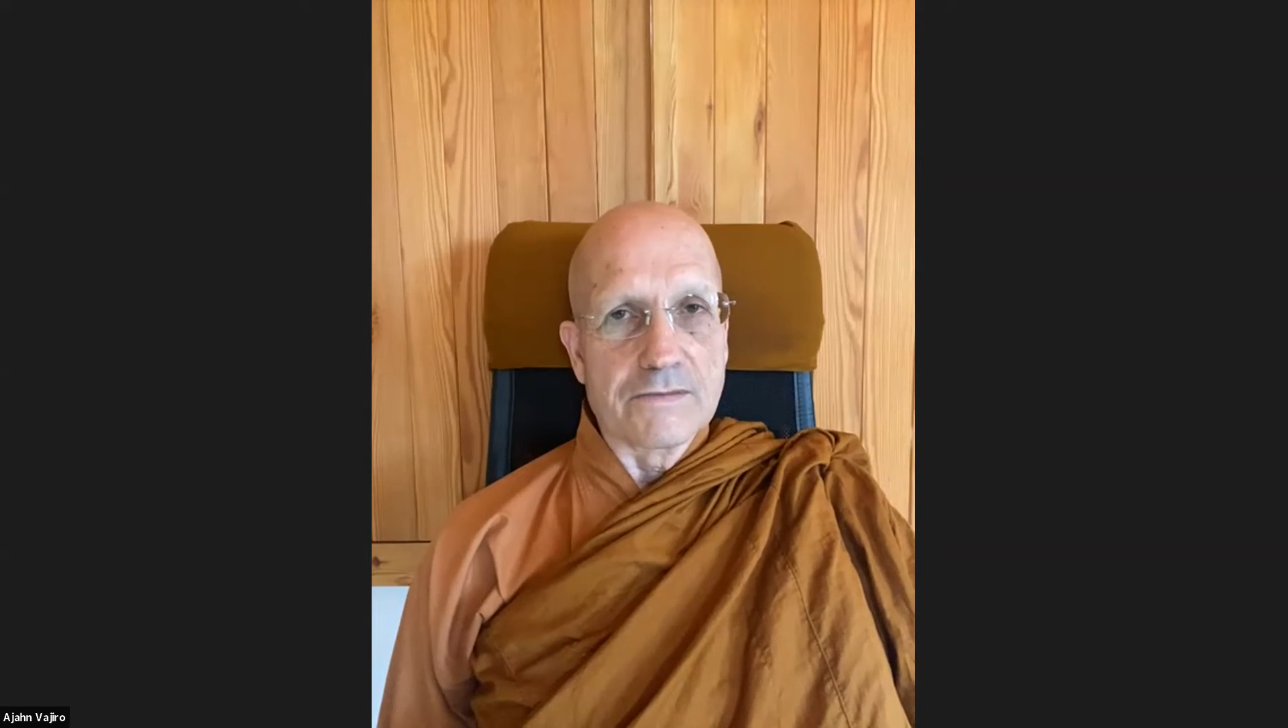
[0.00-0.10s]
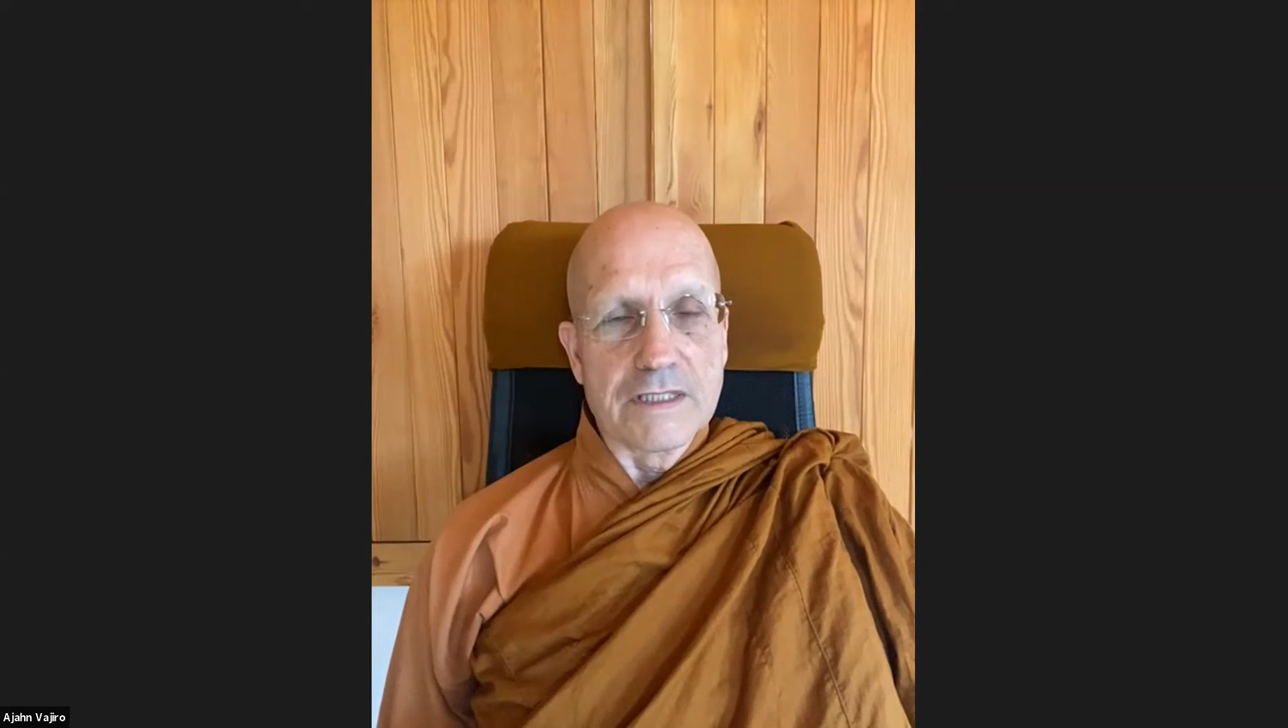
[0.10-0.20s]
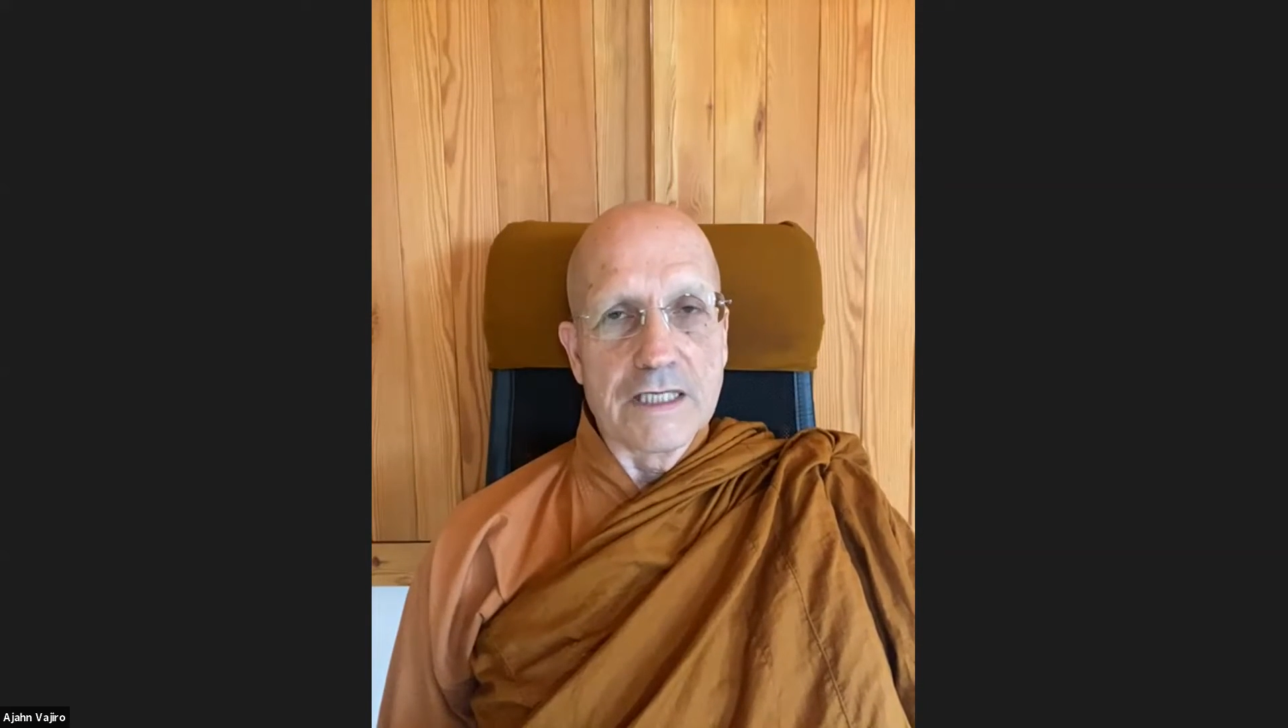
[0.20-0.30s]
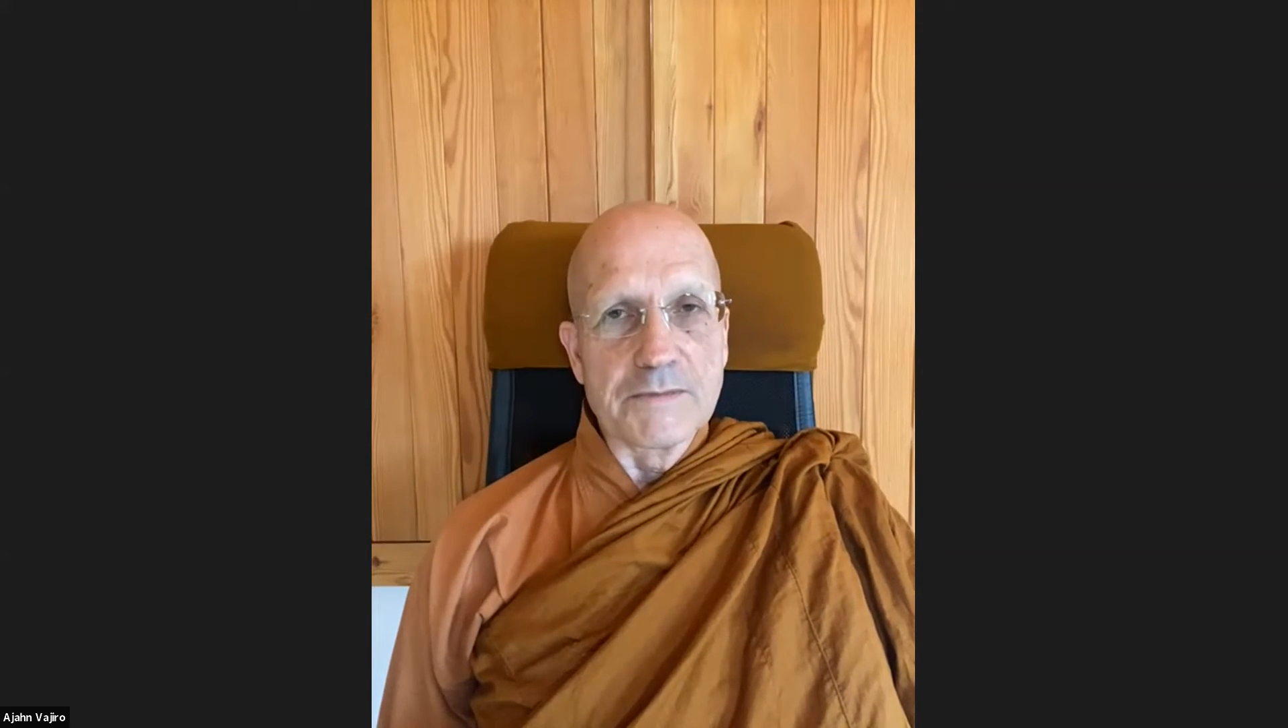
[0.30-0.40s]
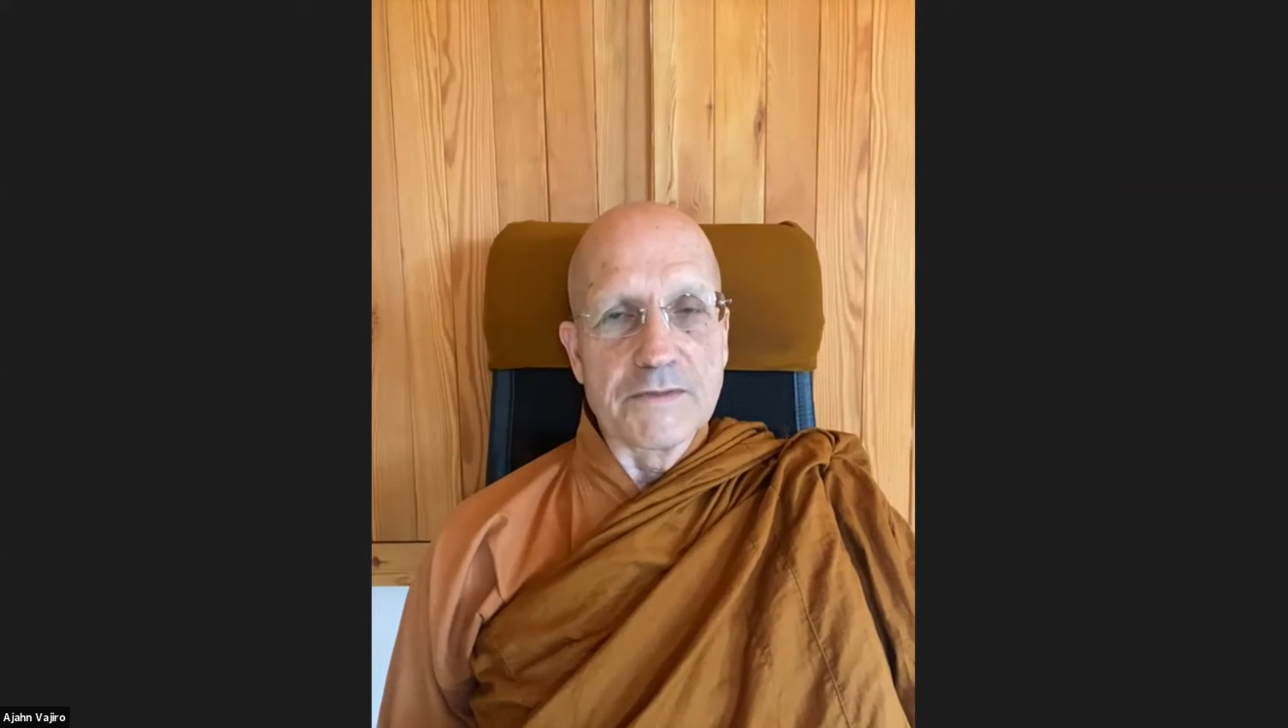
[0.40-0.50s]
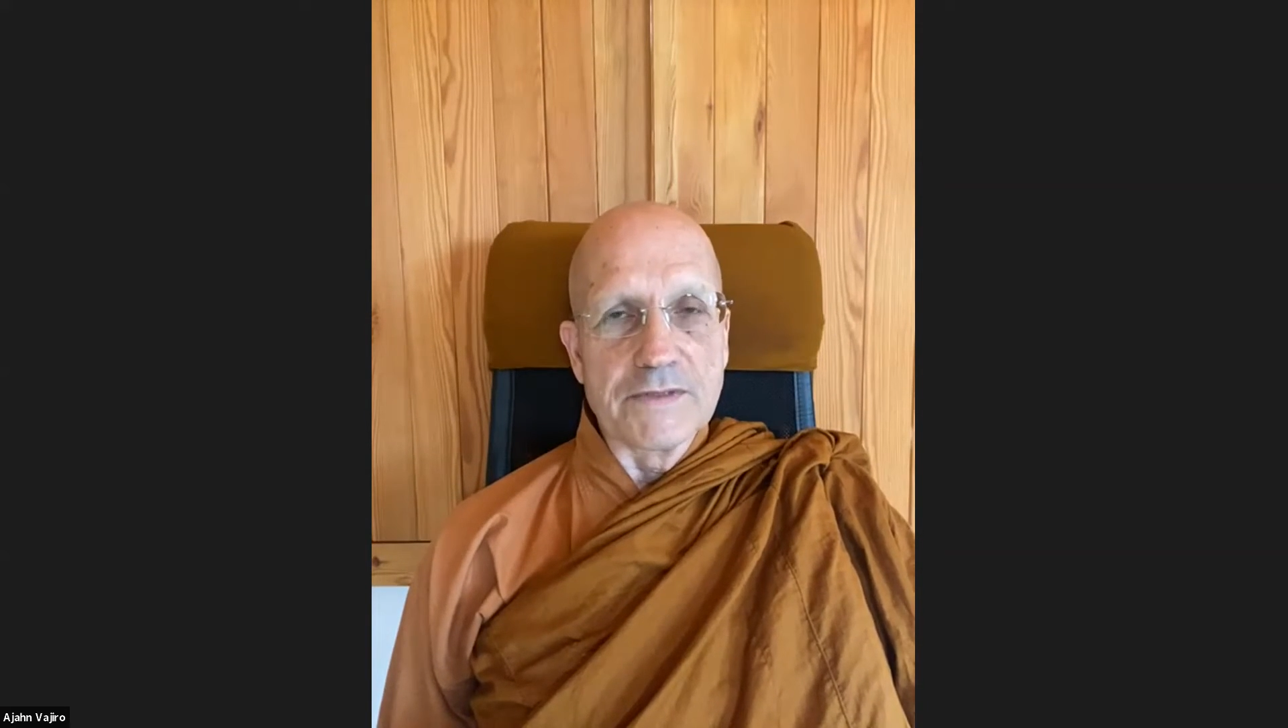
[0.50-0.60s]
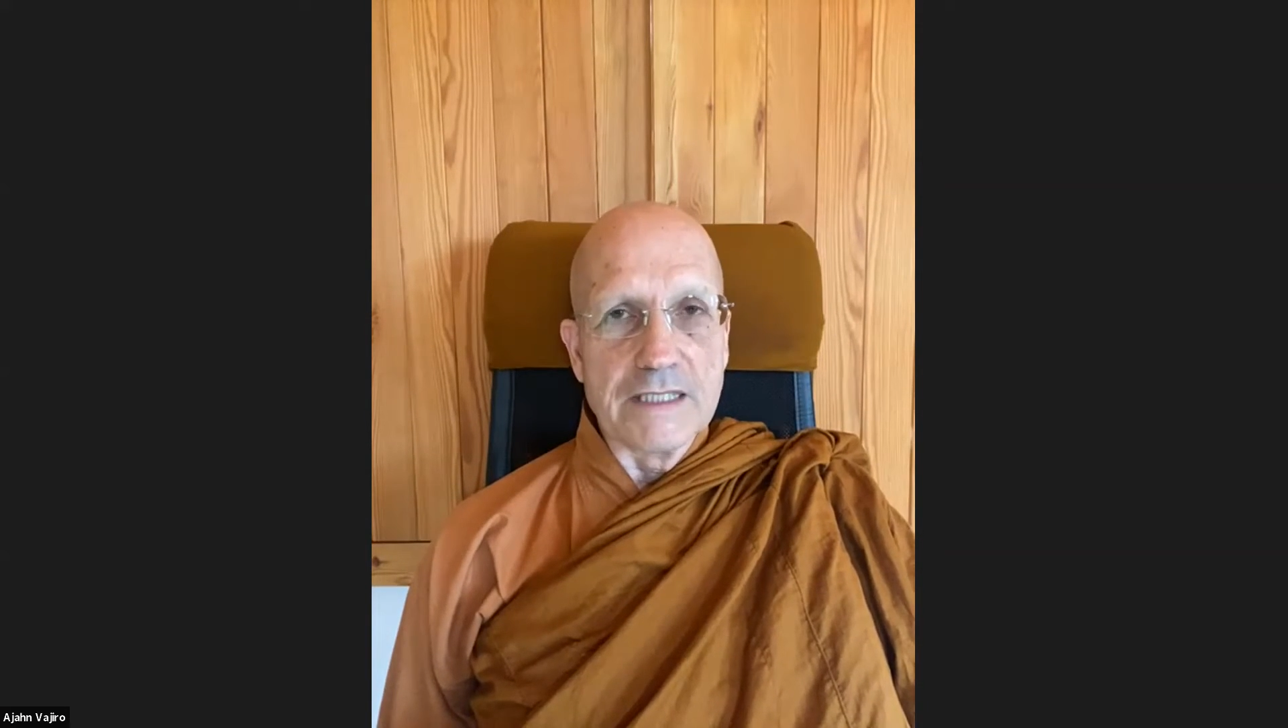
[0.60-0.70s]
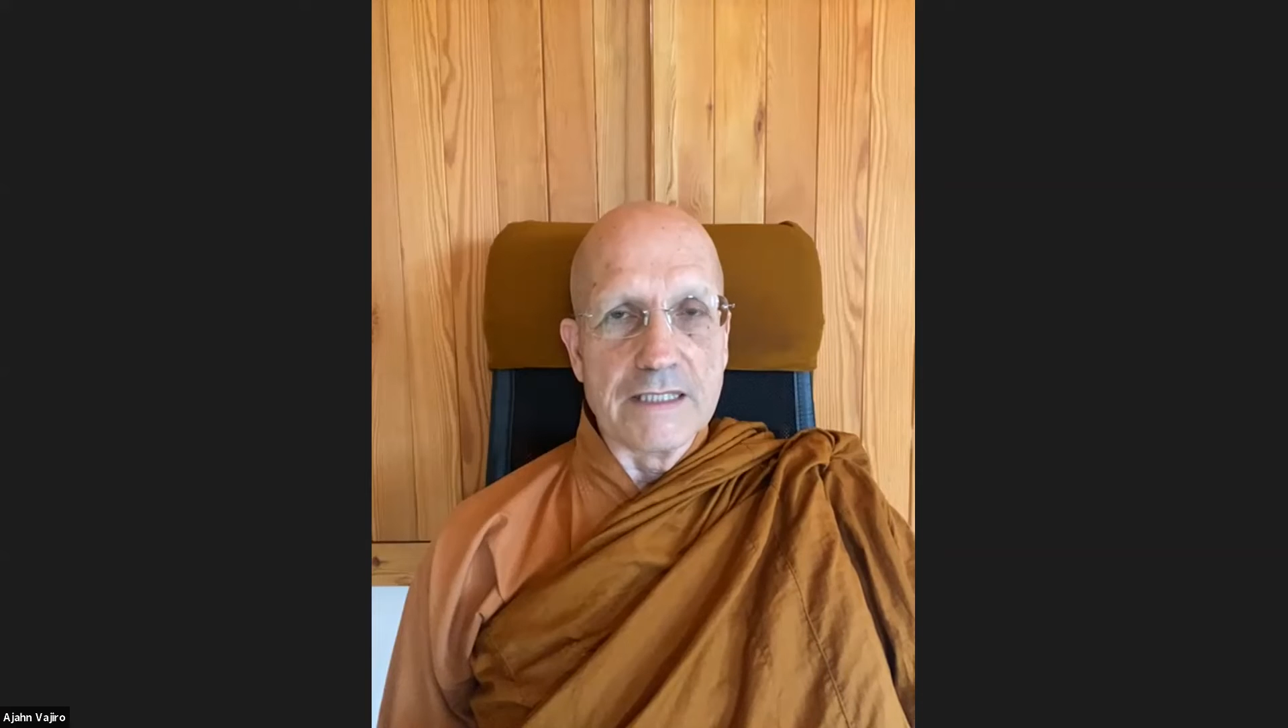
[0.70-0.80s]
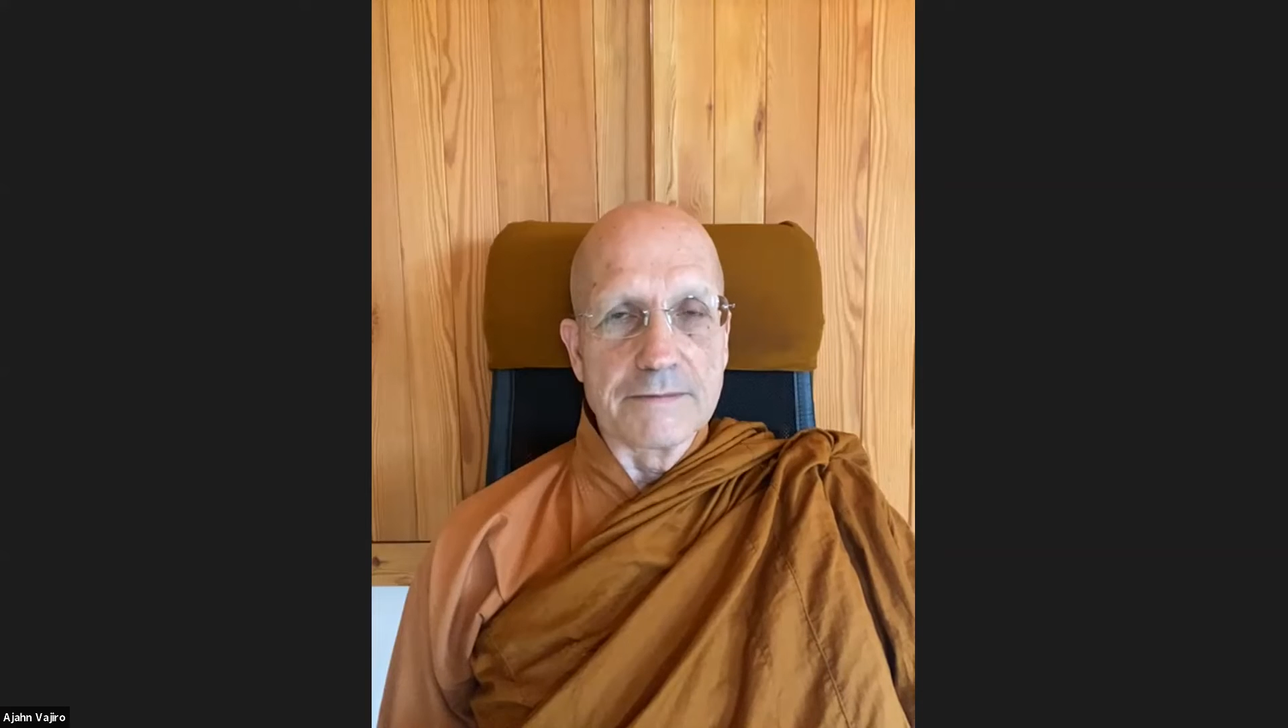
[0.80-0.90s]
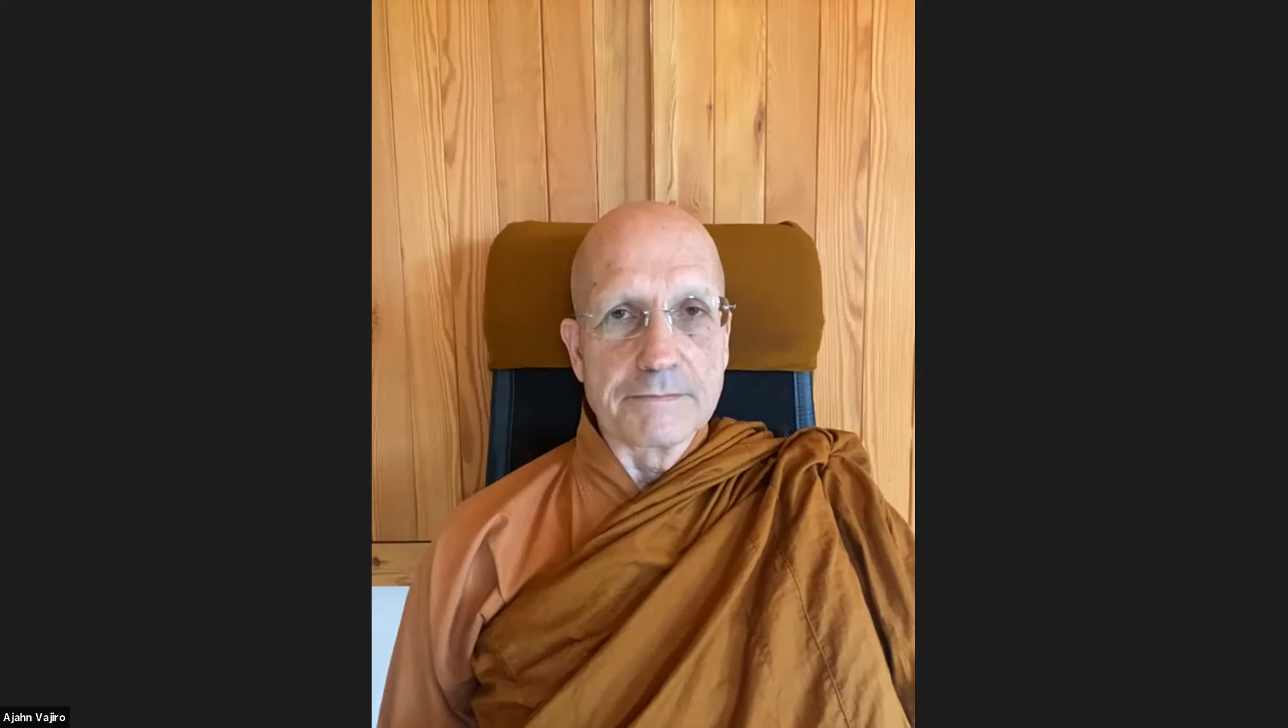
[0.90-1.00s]
the Dhamma
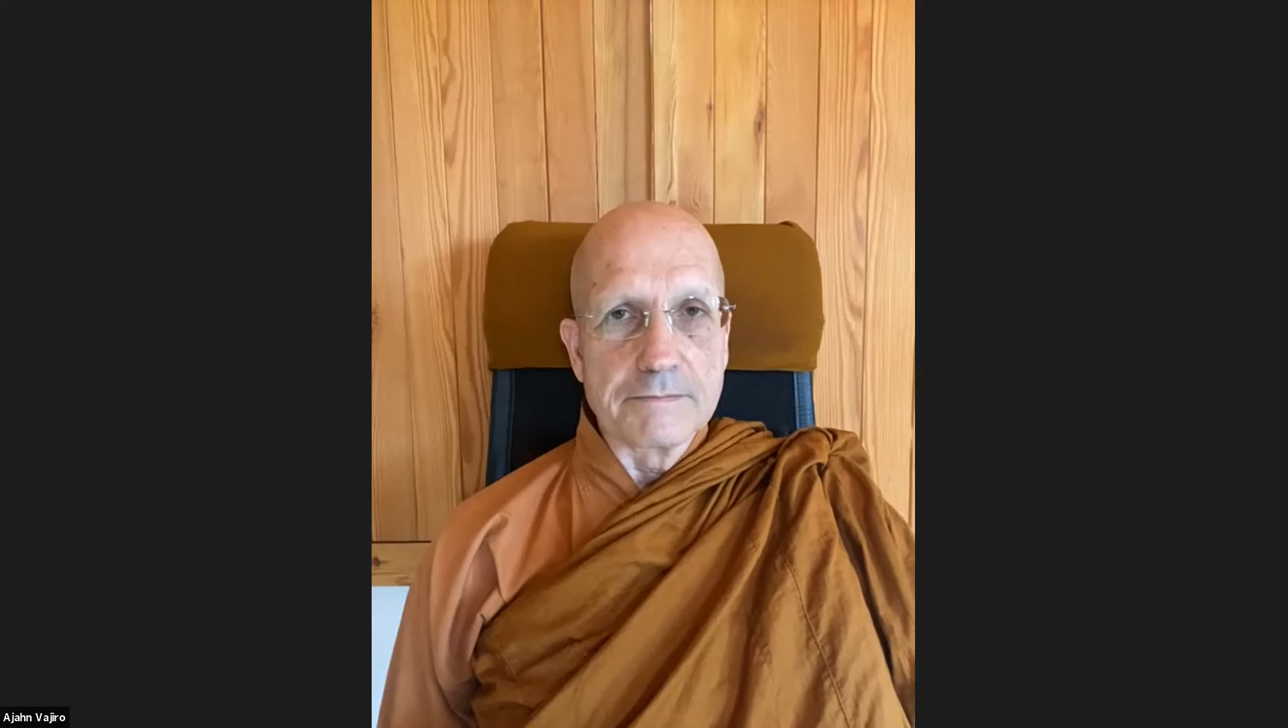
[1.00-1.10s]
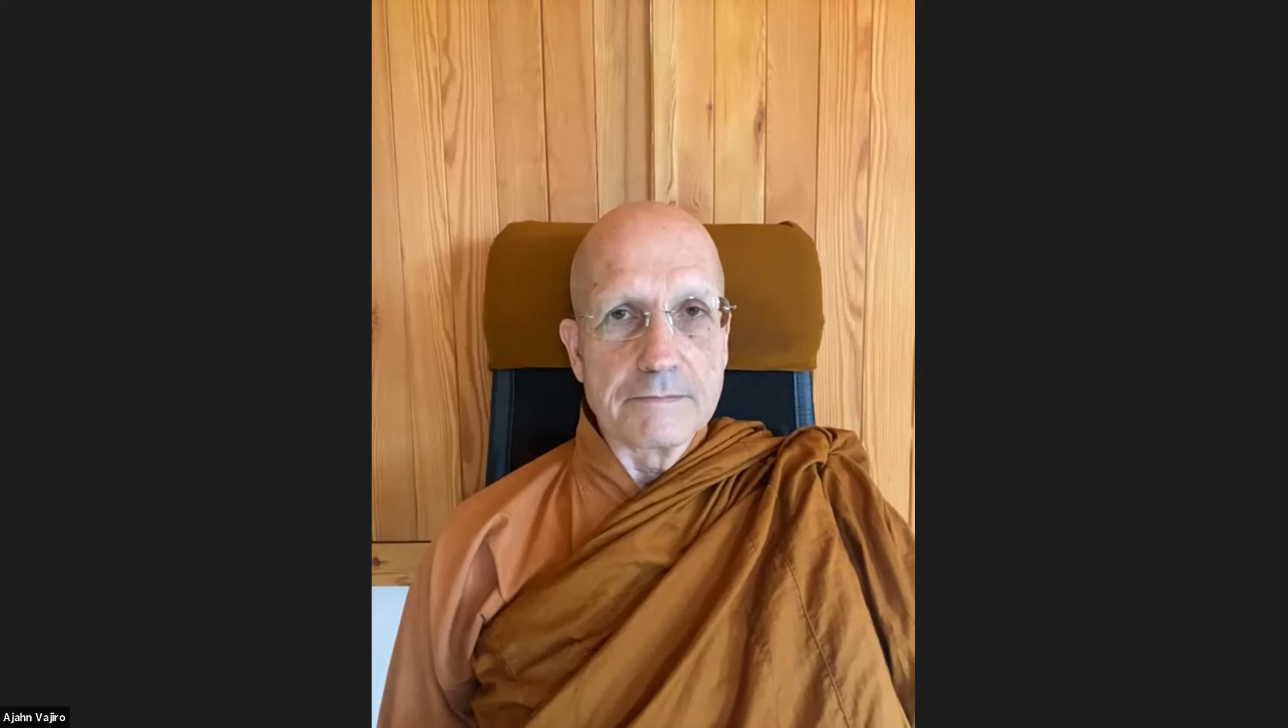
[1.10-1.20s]
Vinaya.